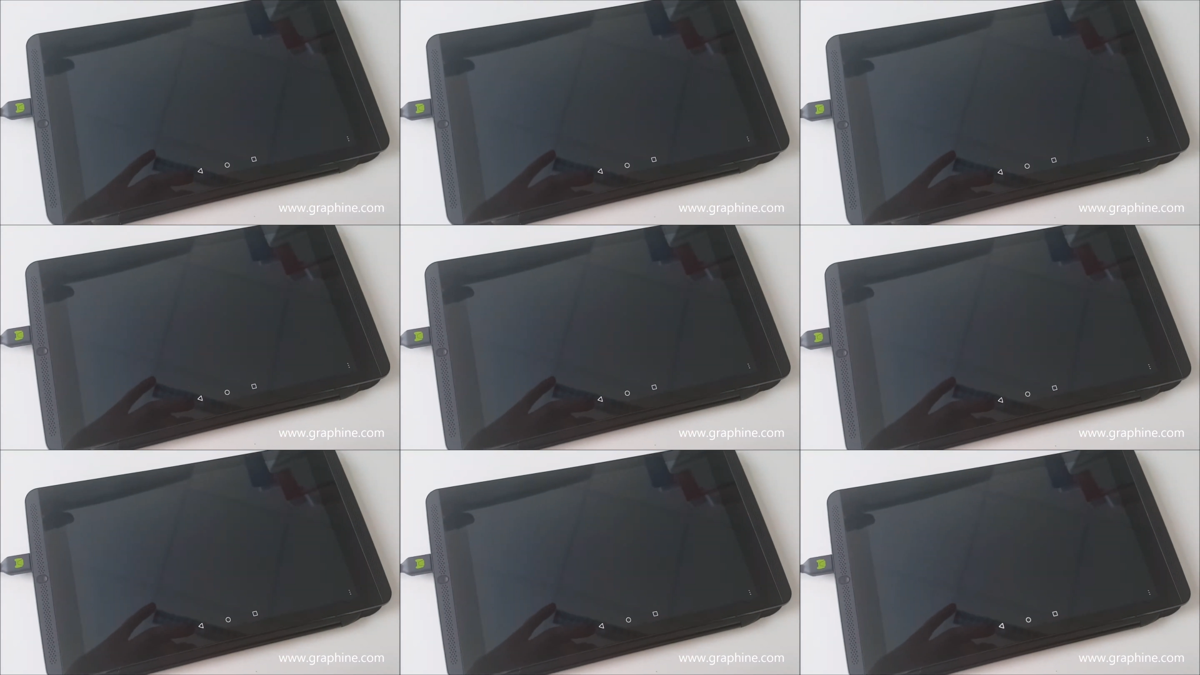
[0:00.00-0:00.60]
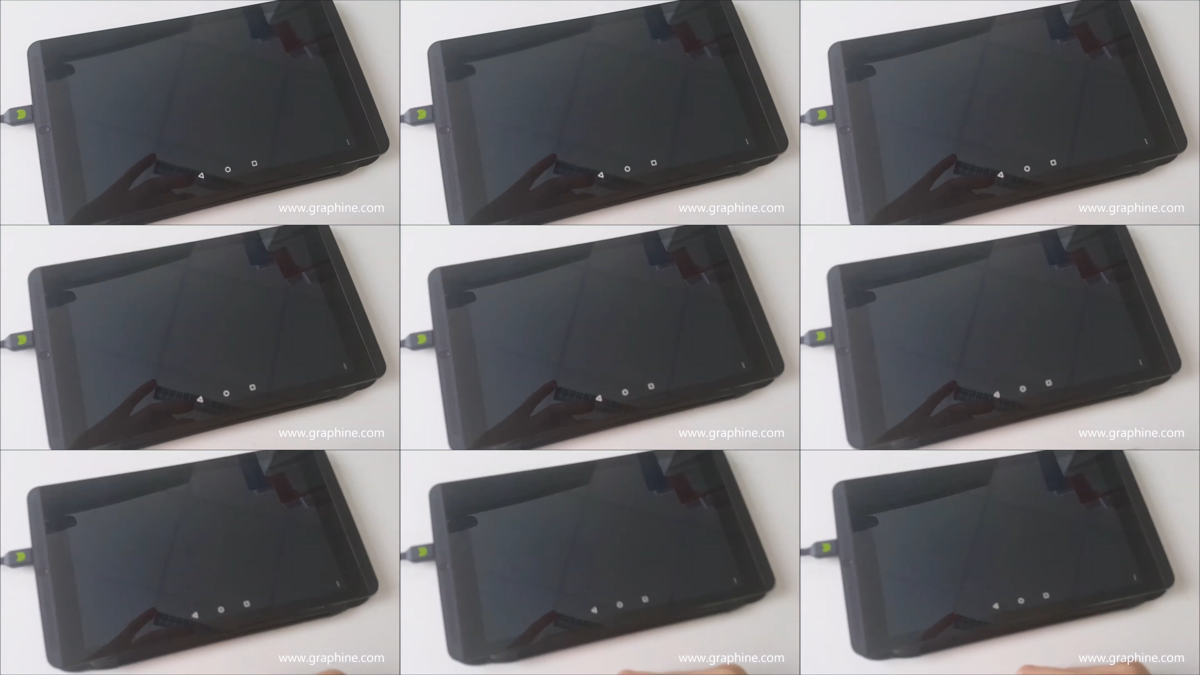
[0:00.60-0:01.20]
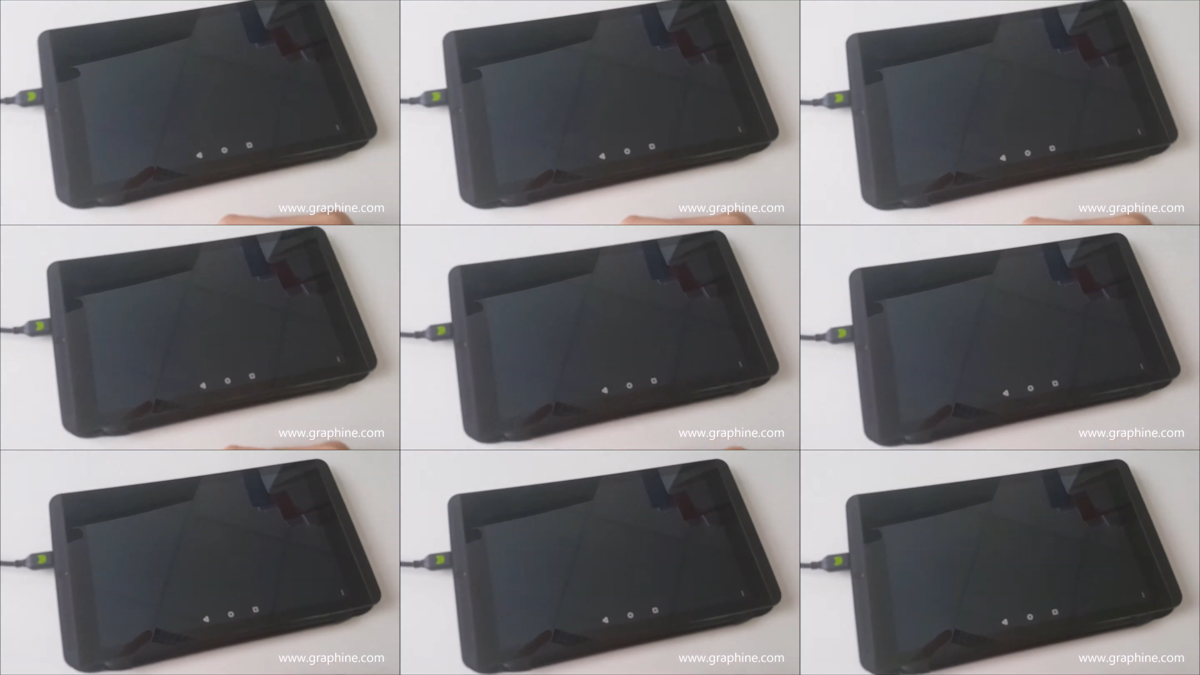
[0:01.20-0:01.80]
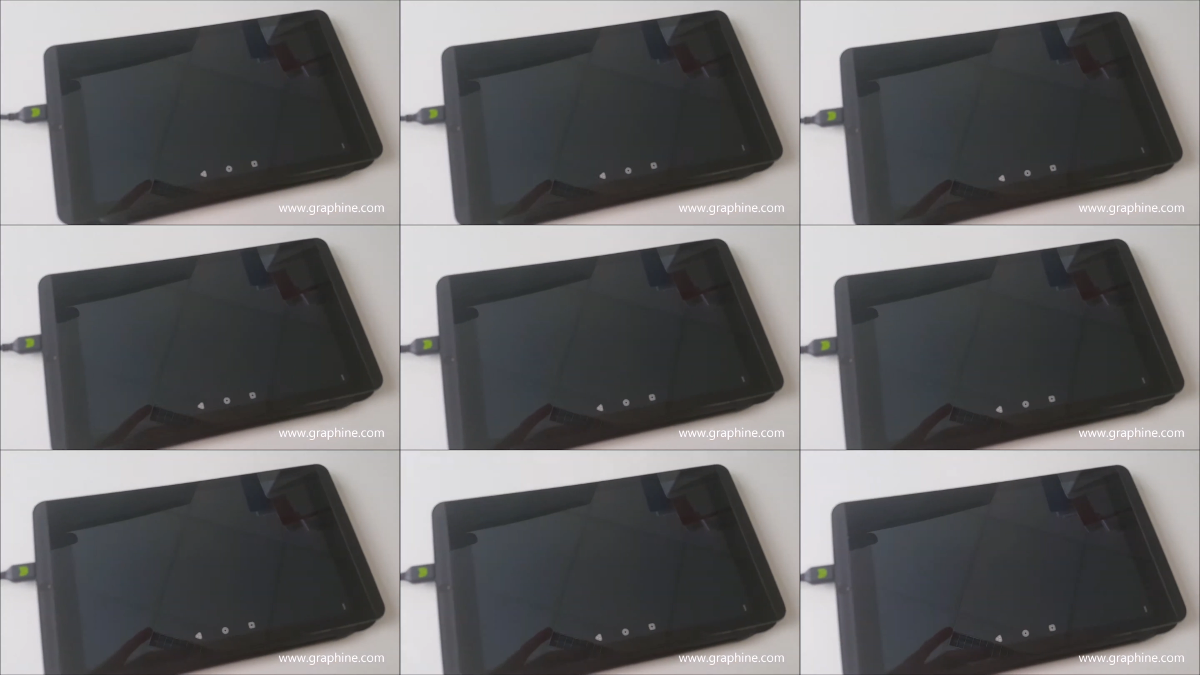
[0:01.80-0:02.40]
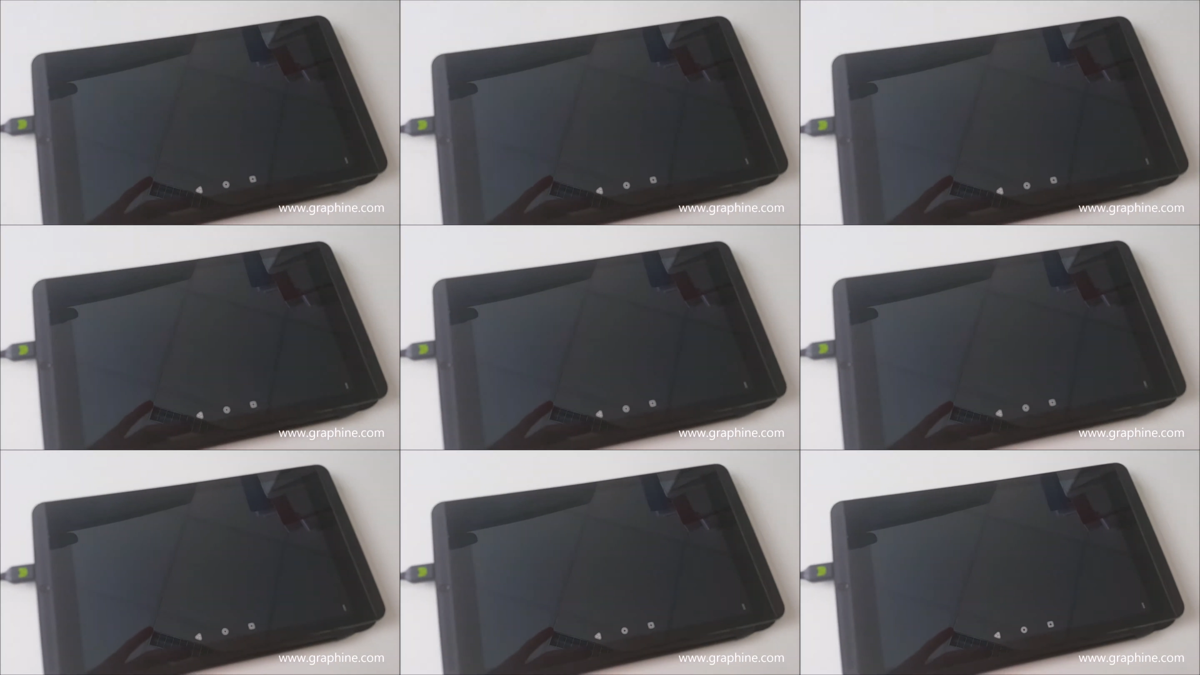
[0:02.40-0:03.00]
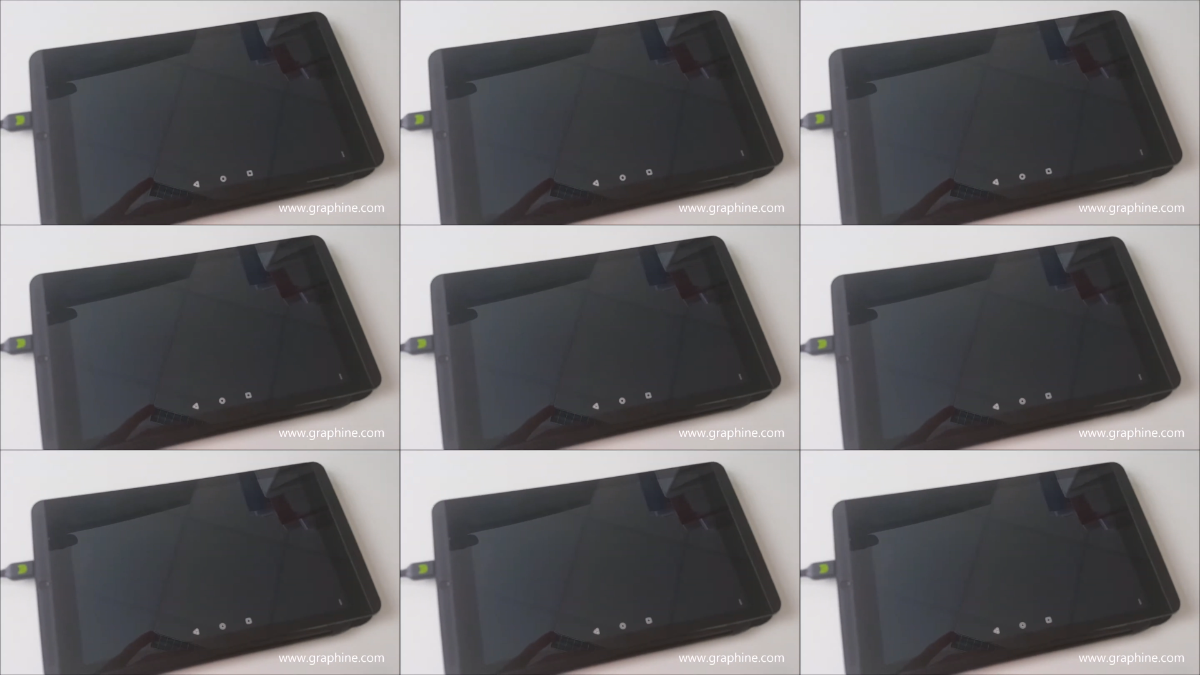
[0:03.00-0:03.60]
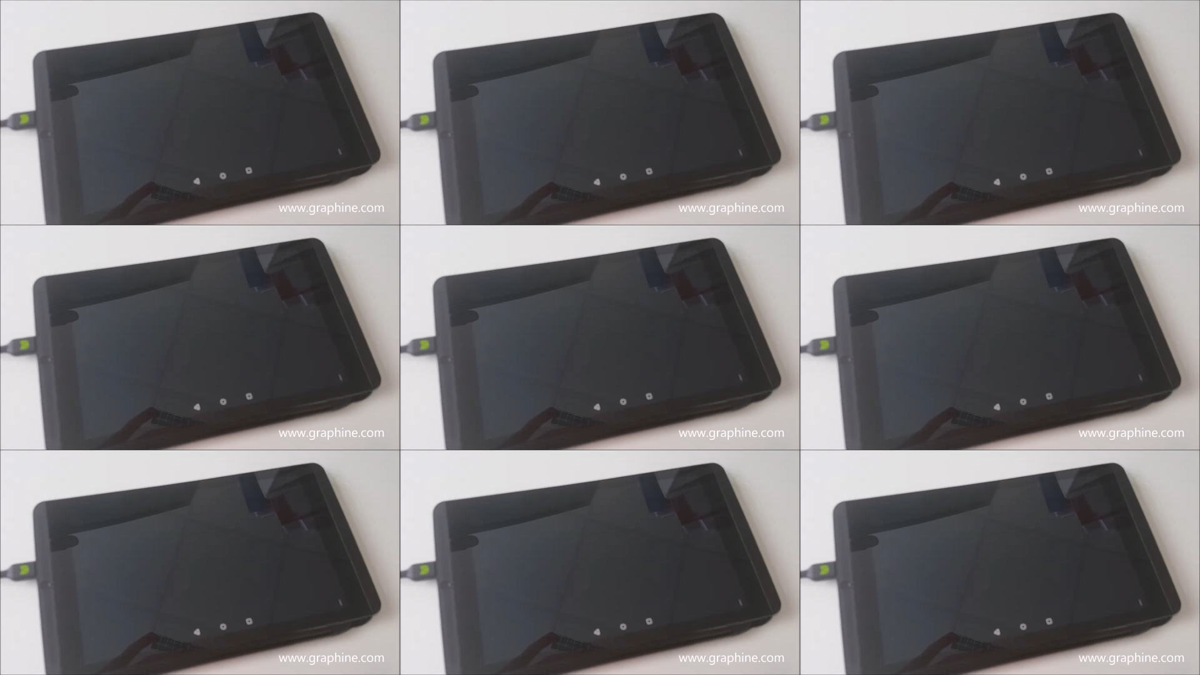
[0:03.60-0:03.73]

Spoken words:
[unreadable: no face in view]